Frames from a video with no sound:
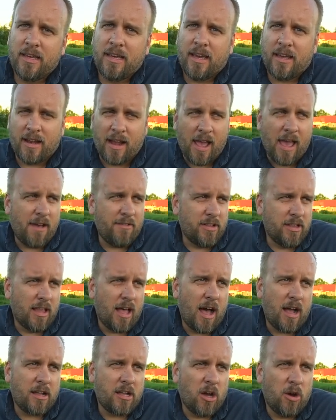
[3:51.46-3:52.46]
and I have a
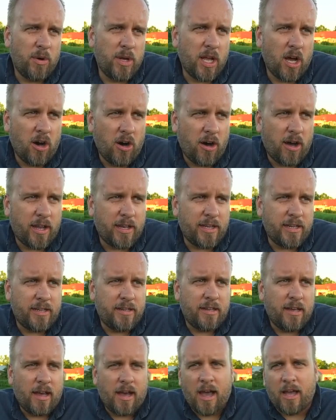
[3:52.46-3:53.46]
lot going on,
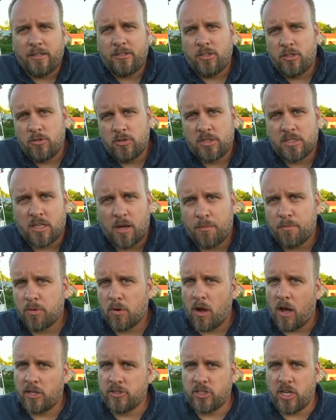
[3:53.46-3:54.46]
and I do some
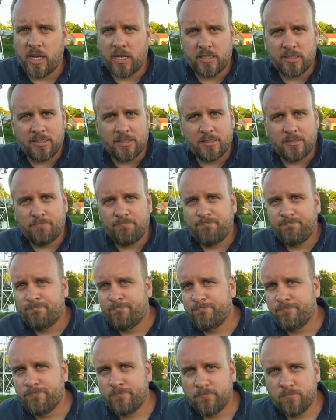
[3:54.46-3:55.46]
projects
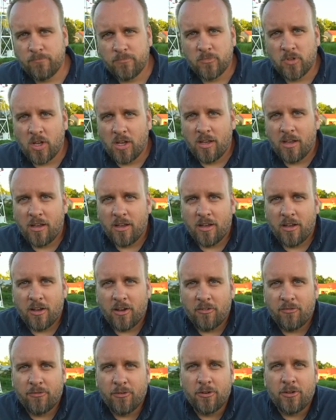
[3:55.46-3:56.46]

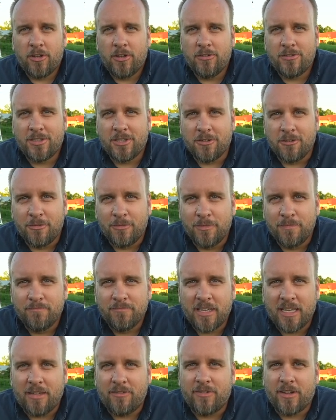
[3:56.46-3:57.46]
for YouTube
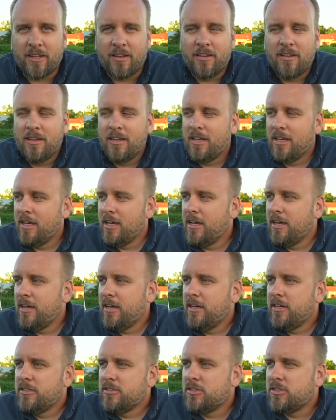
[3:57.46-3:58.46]
even.
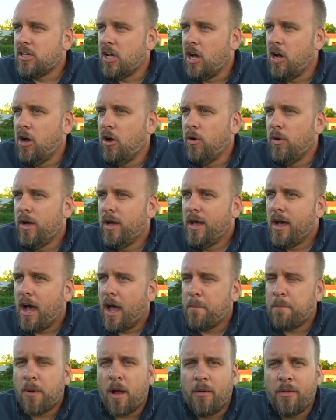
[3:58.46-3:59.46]
So
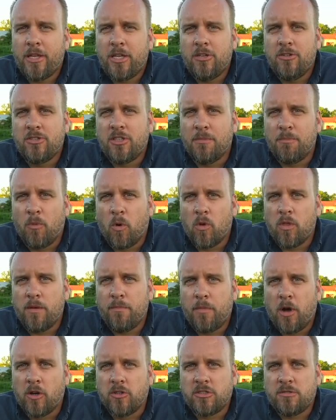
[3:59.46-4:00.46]
I probably use it more
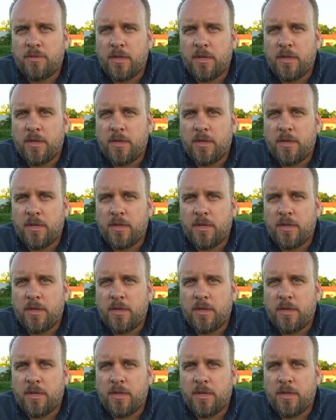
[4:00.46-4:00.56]
than most